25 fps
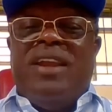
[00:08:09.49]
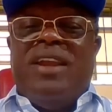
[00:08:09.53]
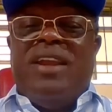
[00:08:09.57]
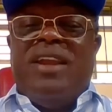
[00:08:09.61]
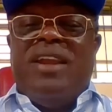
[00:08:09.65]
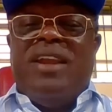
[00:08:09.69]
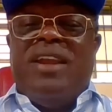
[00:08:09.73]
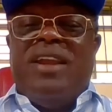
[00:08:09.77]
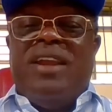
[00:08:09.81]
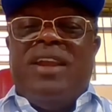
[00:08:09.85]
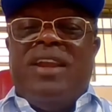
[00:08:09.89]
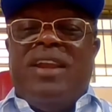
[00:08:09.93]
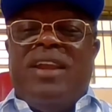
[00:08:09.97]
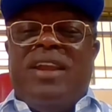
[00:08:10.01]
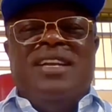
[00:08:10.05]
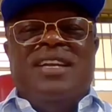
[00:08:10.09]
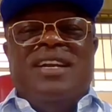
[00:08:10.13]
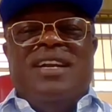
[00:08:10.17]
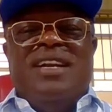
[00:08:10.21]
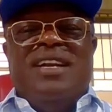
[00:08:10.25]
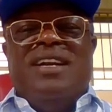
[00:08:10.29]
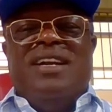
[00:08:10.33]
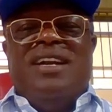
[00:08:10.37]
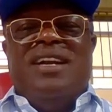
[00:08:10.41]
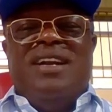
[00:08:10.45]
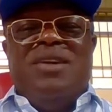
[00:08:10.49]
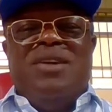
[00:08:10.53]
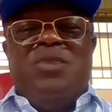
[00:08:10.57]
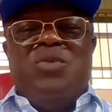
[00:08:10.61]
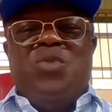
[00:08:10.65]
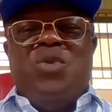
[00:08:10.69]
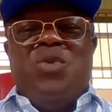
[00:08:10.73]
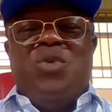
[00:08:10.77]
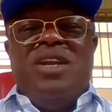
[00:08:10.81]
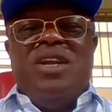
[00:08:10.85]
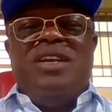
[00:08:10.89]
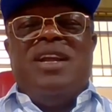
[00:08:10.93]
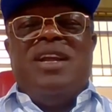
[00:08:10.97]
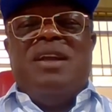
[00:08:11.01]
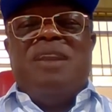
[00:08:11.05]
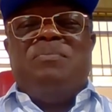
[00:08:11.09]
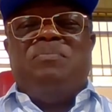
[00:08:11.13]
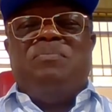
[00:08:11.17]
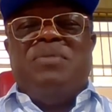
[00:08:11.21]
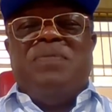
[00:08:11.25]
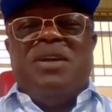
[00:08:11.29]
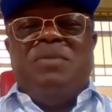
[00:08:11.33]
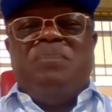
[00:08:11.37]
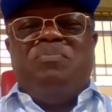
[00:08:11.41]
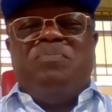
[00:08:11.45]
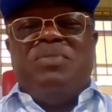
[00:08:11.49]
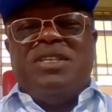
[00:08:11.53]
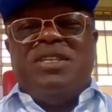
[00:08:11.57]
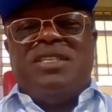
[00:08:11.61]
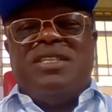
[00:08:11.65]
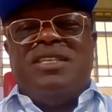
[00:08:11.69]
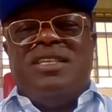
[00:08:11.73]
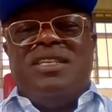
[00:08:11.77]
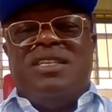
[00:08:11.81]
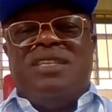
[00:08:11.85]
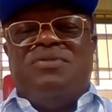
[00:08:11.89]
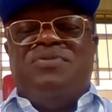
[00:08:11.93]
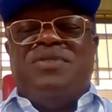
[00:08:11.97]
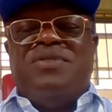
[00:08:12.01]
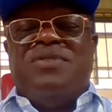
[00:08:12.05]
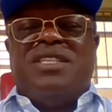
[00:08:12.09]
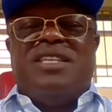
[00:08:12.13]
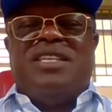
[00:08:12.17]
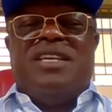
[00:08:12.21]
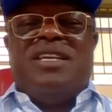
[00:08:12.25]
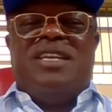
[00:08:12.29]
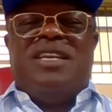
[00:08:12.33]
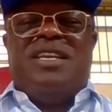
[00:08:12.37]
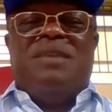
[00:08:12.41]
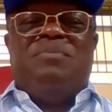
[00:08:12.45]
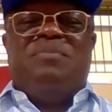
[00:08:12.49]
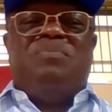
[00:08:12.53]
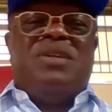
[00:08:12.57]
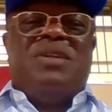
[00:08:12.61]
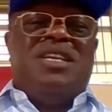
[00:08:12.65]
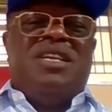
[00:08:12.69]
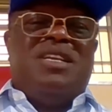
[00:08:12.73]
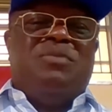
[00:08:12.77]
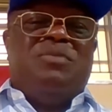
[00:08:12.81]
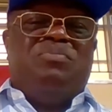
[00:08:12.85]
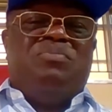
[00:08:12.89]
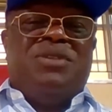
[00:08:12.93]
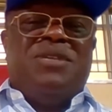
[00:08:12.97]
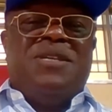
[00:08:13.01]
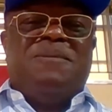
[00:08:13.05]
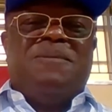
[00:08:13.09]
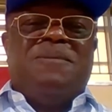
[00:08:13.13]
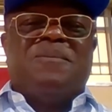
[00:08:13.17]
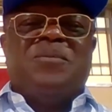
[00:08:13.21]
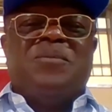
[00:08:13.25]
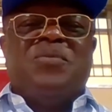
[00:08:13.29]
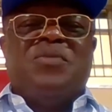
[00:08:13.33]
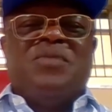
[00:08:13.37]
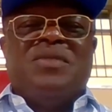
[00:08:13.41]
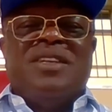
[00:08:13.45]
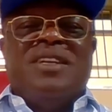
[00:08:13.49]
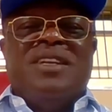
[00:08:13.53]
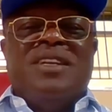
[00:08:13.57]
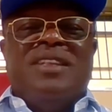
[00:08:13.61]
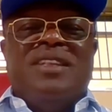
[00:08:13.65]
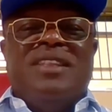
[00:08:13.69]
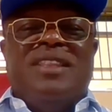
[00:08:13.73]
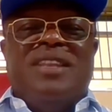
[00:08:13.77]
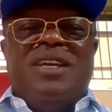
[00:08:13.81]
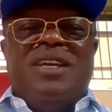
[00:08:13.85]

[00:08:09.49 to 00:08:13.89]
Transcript: And don't forget that Uh, when uh, A P C defeated uh, P D P,